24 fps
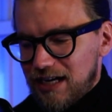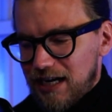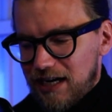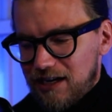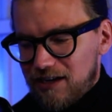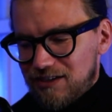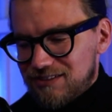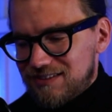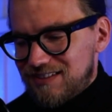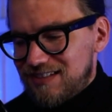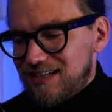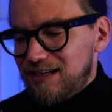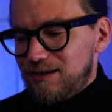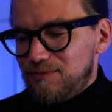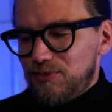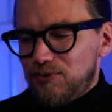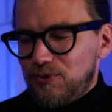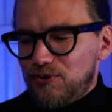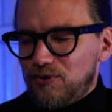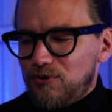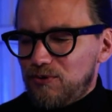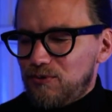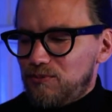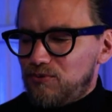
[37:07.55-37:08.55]

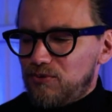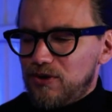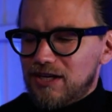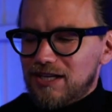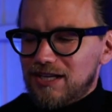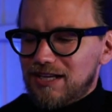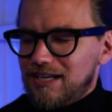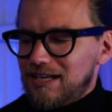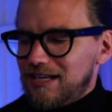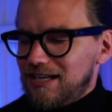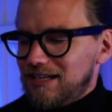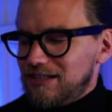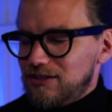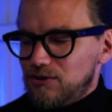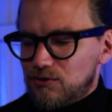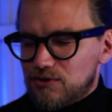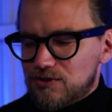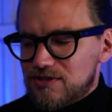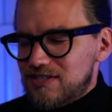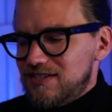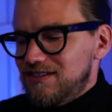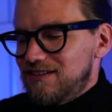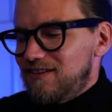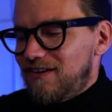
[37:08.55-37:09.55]
Airtable, bringing your
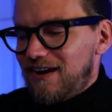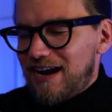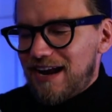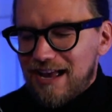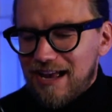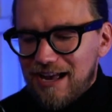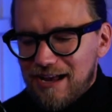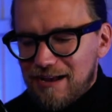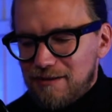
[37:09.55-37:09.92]
CRM